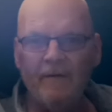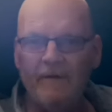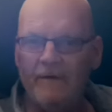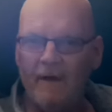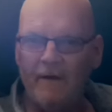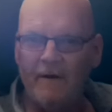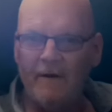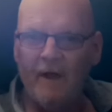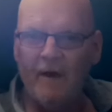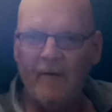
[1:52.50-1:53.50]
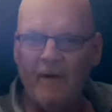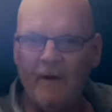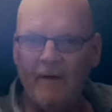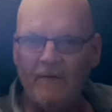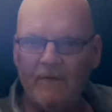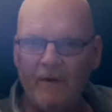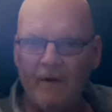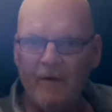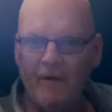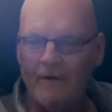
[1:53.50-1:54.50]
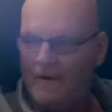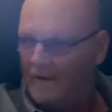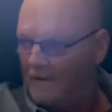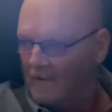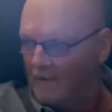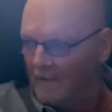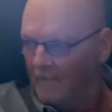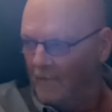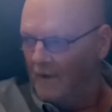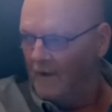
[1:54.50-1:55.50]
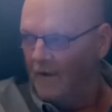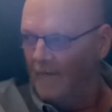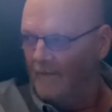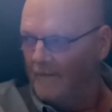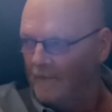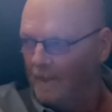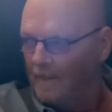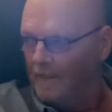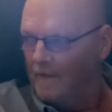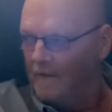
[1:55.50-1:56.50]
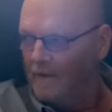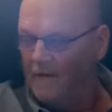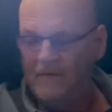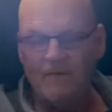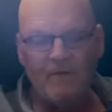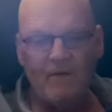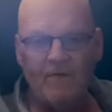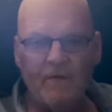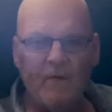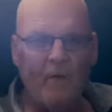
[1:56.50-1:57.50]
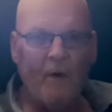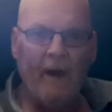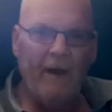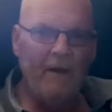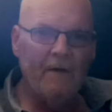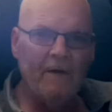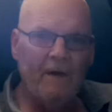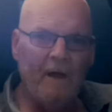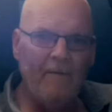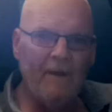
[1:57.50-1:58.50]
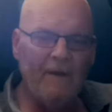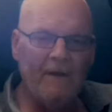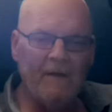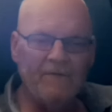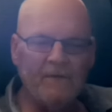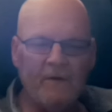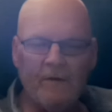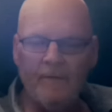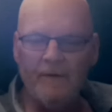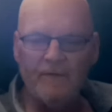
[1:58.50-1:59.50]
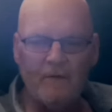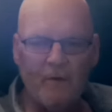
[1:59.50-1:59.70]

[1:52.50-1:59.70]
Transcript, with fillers: it in a lot of ways, you know. But it's just great. I mean, it's gonna be so